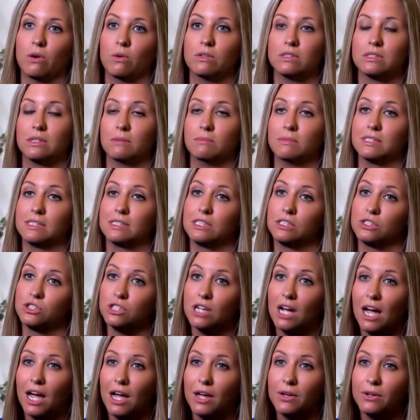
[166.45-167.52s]
it was a missing
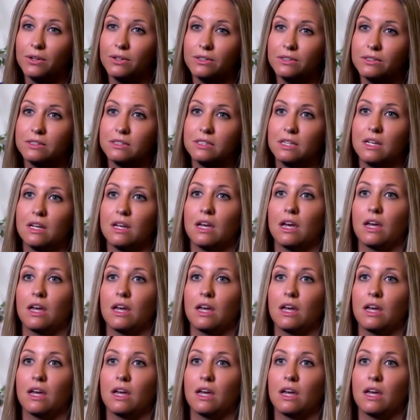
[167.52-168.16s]
child,